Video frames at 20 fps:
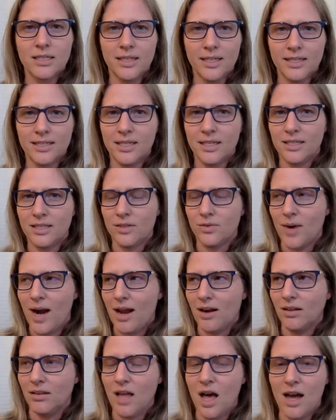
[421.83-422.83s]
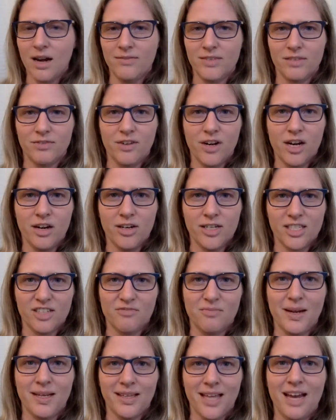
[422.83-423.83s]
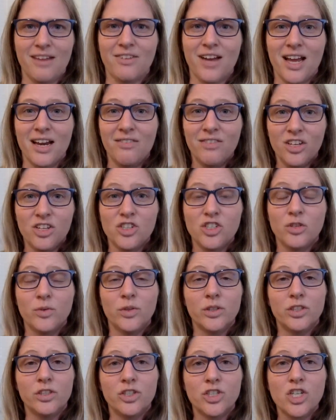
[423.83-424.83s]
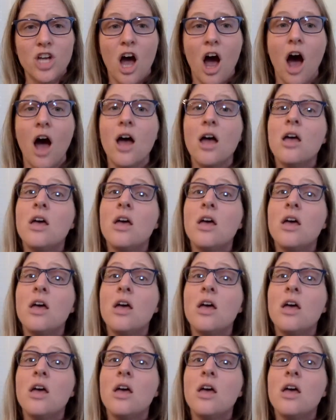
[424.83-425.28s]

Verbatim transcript: It's it's around a lot of different areas of my life kind of issue with their jaw.